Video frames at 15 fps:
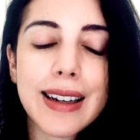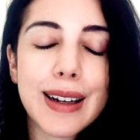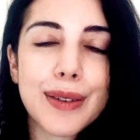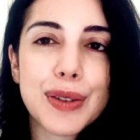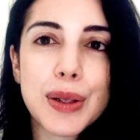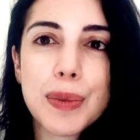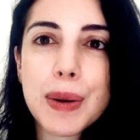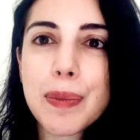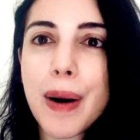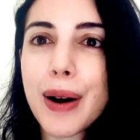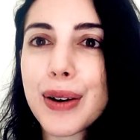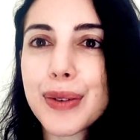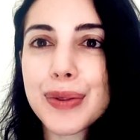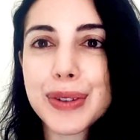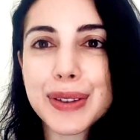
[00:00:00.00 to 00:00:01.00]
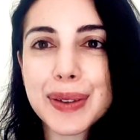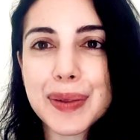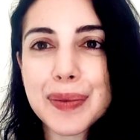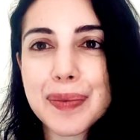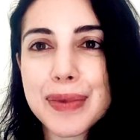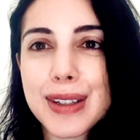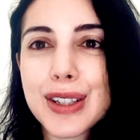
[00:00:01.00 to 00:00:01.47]
love to be part of
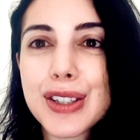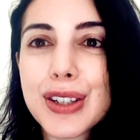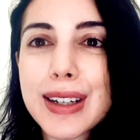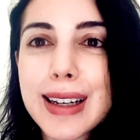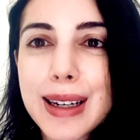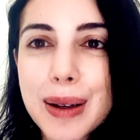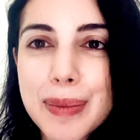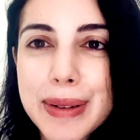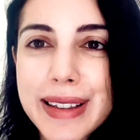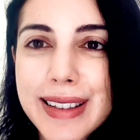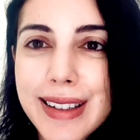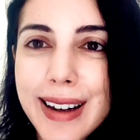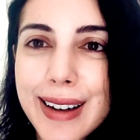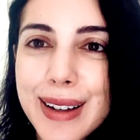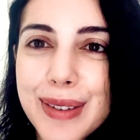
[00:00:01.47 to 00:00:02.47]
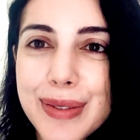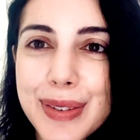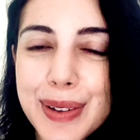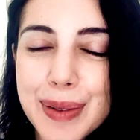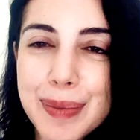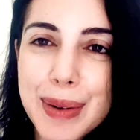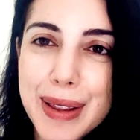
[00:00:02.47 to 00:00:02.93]
a Sanjay Leela Bhansali
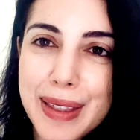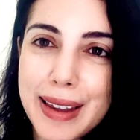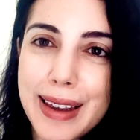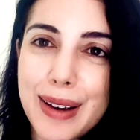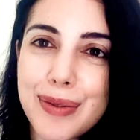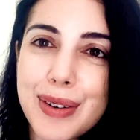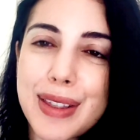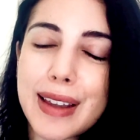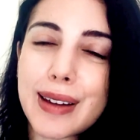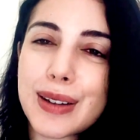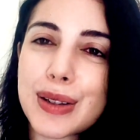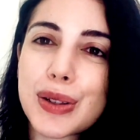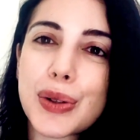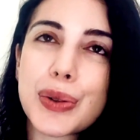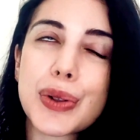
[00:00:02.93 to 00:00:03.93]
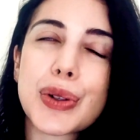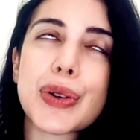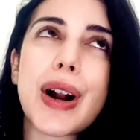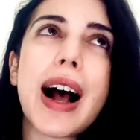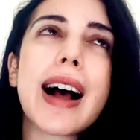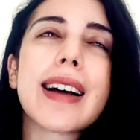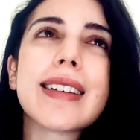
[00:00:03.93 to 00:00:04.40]
film. I think everything is so
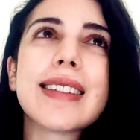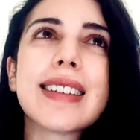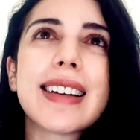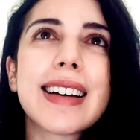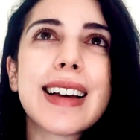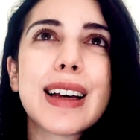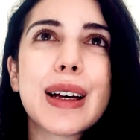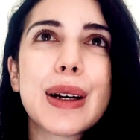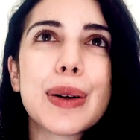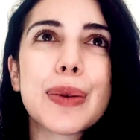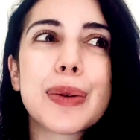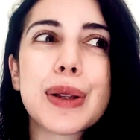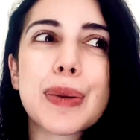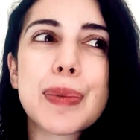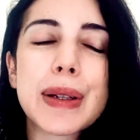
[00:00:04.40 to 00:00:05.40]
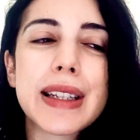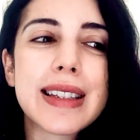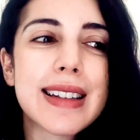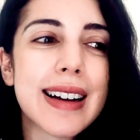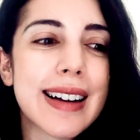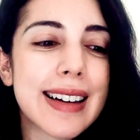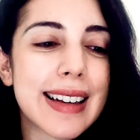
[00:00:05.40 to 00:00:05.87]
grand with
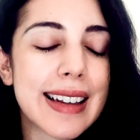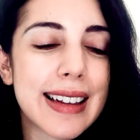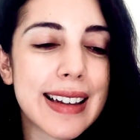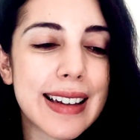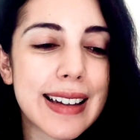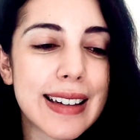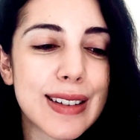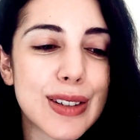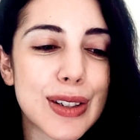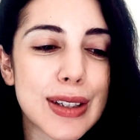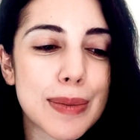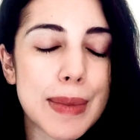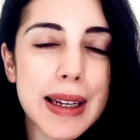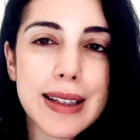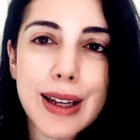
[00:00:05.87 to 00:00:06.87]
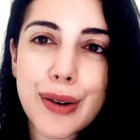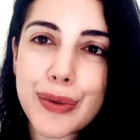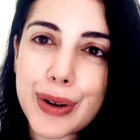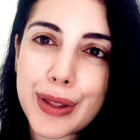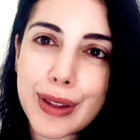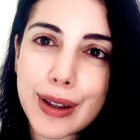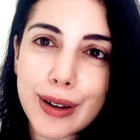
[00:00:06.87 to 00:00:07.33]
Bhansali. It just makes
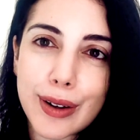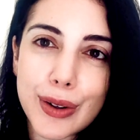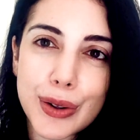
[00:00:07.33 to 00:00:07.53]
everything